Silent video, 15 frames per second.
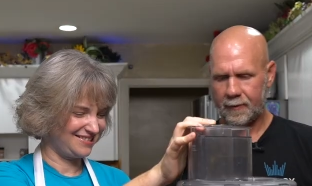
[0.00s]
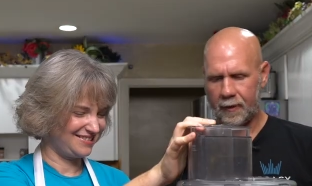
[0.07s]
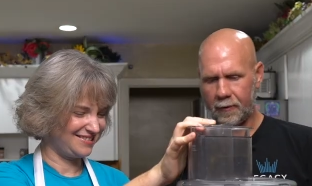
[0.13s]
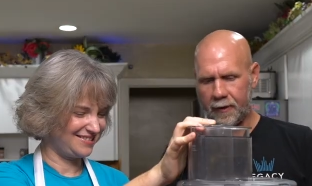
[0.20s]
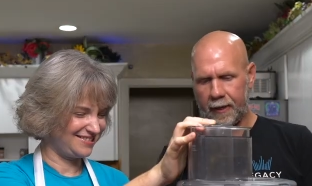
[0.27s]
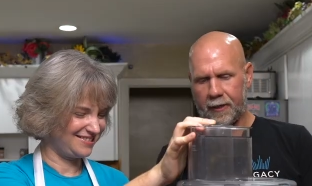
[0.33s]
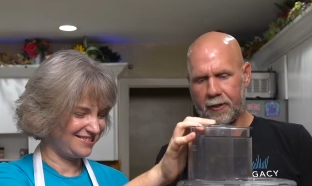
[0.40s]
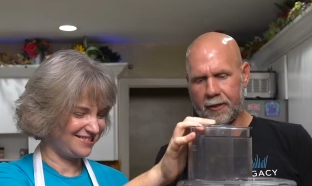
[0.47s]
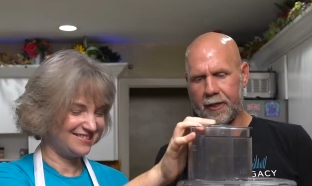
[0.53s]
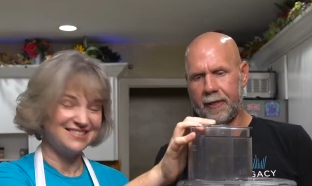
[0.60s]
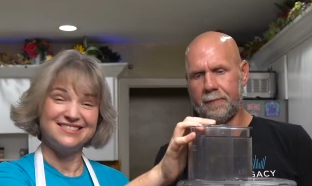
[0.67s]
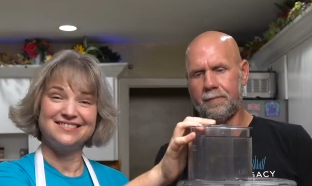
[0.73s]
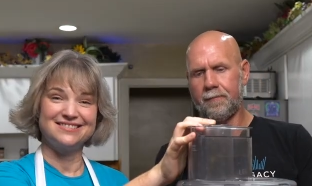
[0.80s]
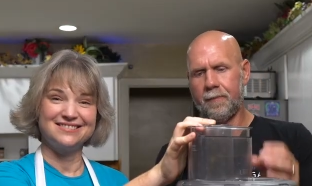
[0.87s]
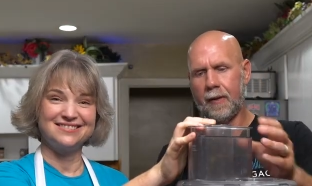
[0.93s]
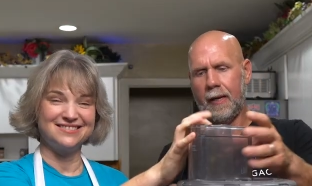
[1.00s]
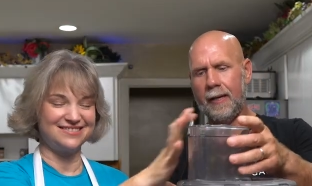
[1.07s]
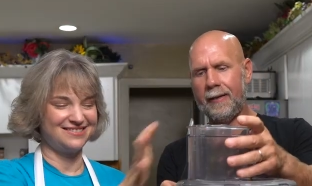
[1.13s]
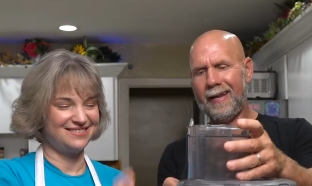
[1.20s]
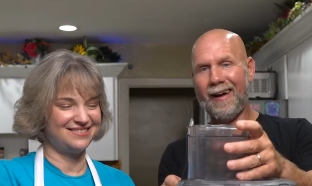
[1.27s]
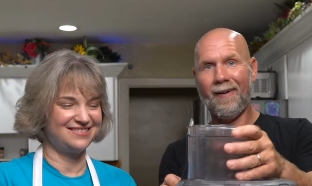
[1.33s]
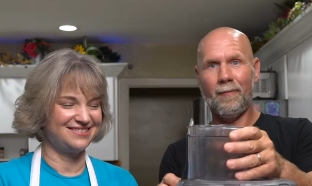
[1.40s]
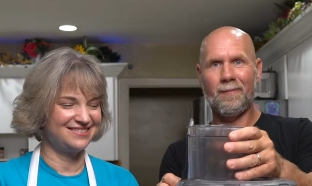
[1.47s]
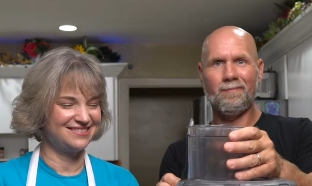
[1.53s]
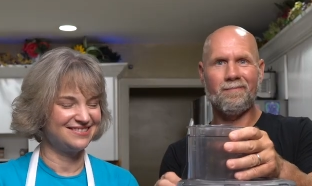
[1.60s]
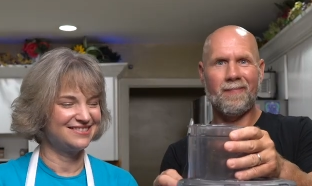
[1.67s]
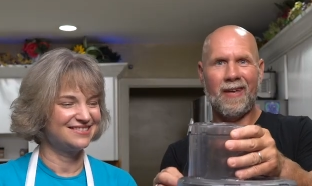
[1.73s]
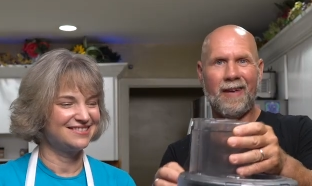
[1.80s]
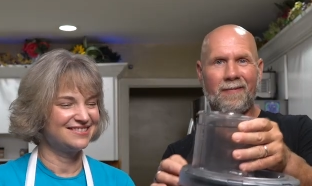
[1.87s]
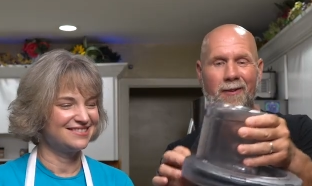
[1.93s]
Speaker 1: Okay, you're good. Now,
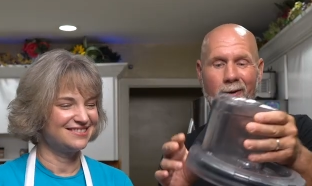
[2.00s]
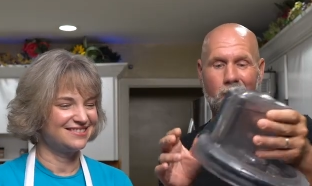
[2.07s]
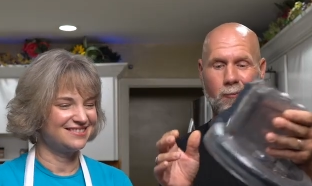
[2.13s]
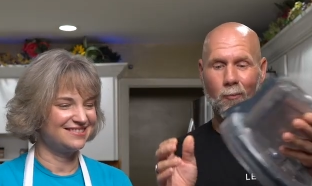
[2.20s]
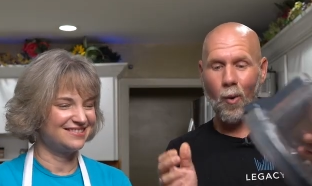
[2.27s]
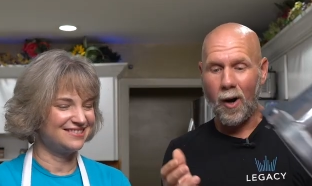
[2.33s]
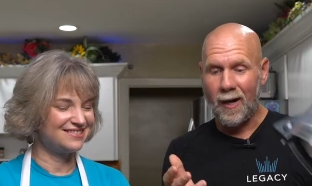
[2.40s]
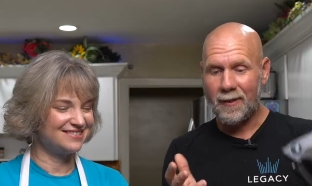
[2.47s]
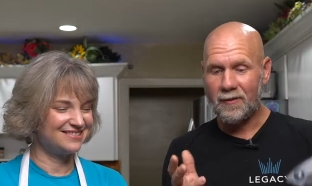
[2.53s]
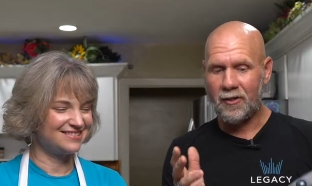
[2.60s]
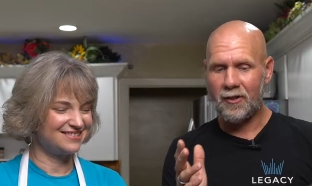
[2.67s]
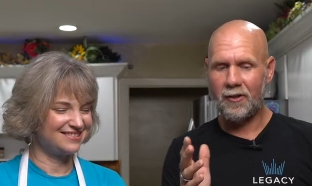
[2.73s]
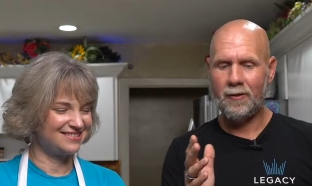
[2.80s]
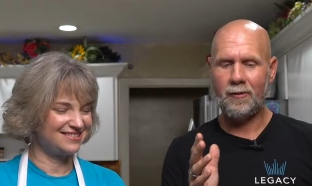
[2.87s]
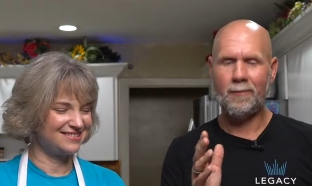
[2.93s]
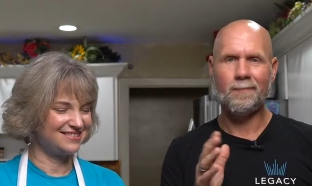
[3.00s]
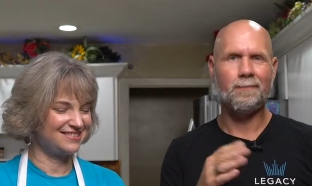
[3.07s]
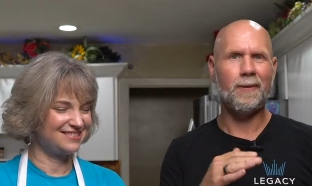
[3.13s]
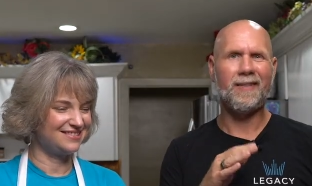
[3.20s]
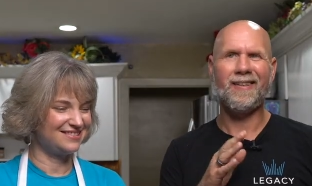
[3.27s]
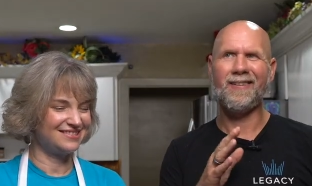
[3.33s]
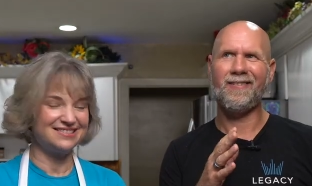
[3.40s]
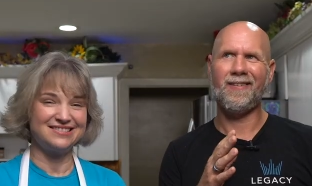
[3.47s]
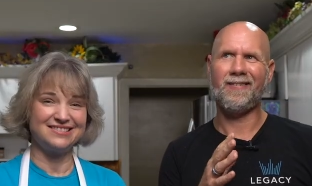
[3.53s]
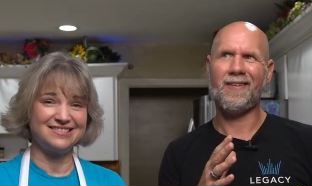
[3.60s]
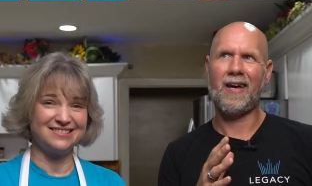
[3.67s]
if you want to, but this is